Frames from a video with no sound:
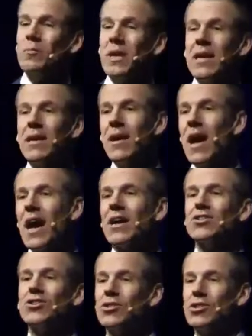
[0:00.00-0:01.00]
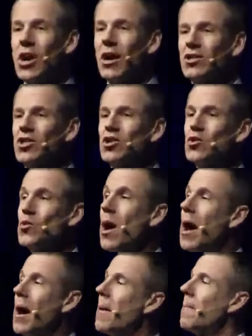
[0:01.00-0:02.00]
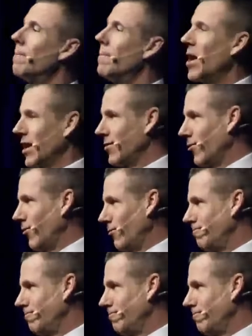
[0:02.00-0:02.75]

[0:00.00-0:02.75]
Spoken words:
me I should talk to Michael.